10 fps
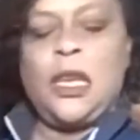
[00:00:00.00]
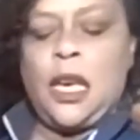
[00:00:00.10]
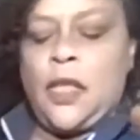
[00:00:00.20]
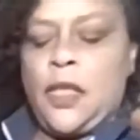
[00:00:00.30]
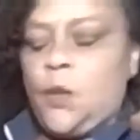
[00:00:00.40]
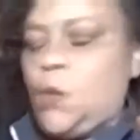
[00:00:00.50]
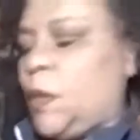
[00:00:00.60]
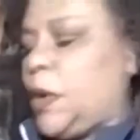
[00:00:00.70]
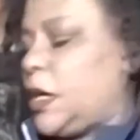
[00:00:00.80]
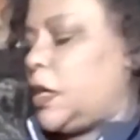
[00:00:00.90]
And then what
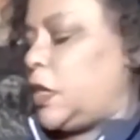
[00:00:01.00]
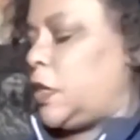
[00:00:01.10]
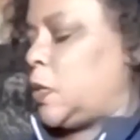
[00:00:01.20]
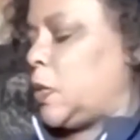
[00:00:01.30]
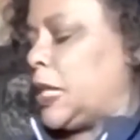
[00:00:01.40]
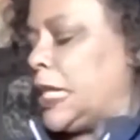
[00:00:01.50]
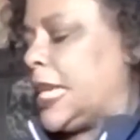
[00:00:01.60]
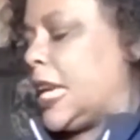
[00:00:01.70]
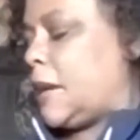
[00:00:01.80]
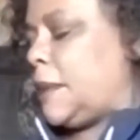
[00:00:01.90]
we're going to do is we're going to
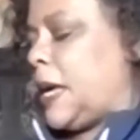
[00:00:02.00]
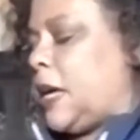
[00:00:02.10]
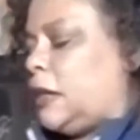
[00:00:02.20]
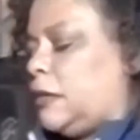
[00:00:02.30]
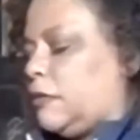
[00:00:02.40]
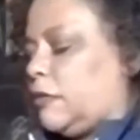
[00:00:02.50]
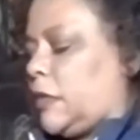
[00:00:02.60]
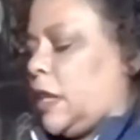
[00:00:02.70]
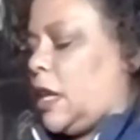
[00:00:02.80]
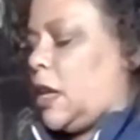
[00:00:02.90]
take about,
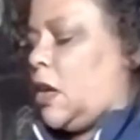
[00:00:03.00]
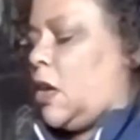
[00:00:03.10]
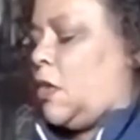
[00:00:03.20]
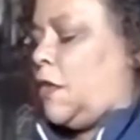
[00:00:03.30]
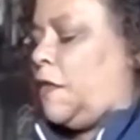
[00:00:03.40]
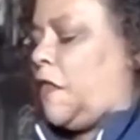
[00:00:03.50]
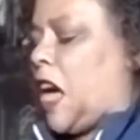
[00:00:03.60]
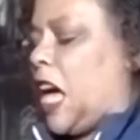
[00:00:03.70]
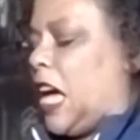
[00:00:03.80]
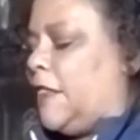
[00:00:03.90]
5
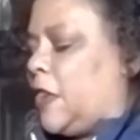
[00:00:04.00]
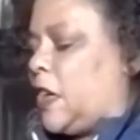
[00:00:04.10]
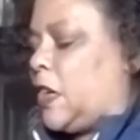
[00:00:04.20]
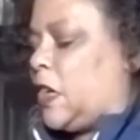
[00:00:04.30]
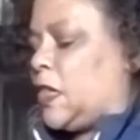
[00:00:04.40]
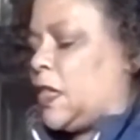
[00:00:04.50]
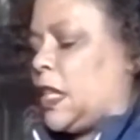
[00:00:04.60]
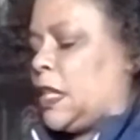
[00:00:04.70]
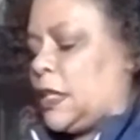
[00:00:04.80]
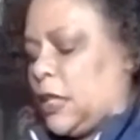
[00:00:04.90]
or
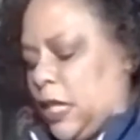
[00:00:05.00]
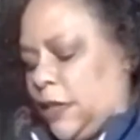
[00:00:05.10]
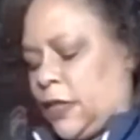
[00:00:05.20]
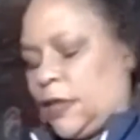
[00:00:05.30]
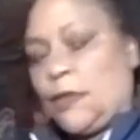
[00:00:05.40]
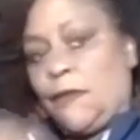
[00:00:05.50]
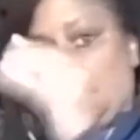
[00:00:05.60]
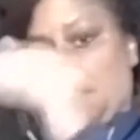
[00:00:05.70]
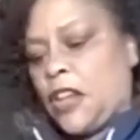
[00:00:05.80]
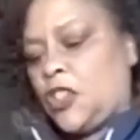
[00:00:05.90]
6 leaves of some
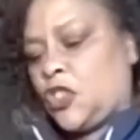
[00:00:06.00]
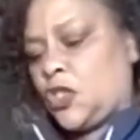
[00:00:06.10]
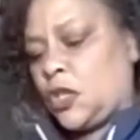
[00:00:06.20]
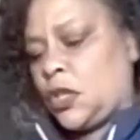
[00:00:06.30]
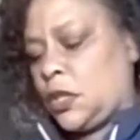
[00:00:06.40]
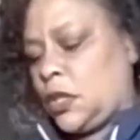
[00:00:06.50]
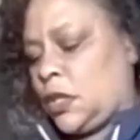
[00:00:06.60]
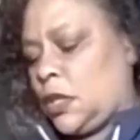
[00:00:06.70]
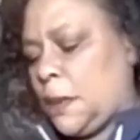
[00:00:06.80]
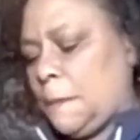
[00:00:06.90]
fresh
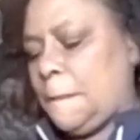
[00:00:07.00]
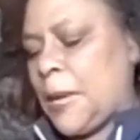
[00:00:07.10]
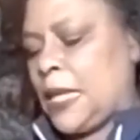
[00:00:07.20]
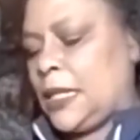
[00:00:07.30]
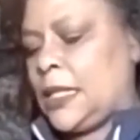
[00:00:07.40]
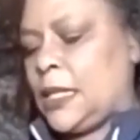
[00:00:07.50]
mint,